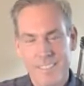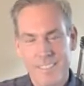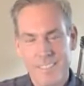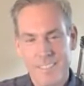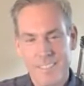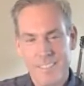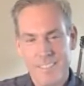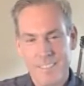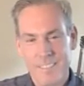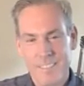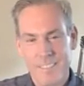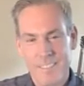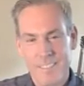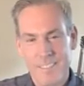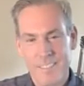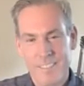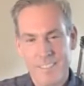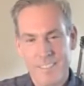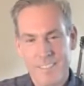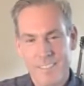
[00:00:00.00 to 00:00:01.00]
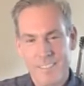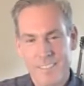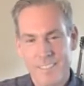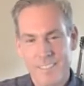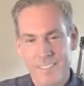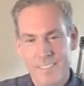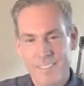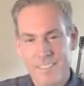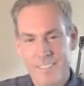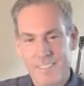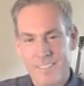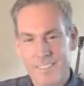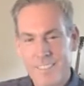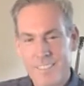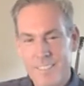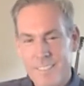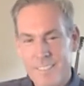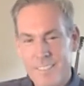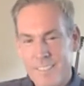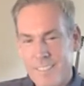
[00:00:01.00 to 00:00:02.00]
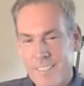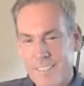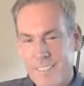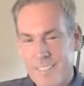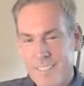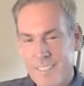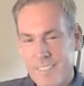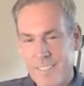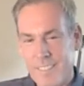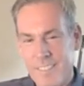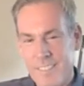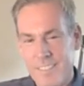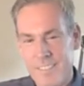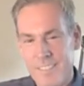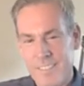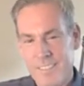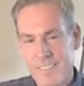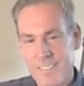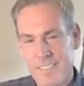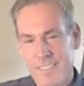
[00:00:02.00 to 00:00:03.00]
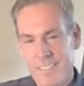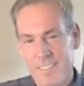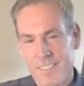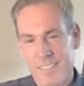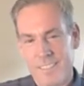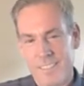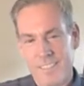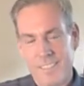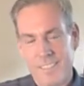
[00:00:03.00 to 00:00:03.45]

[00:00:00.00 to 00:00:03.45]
[no speech]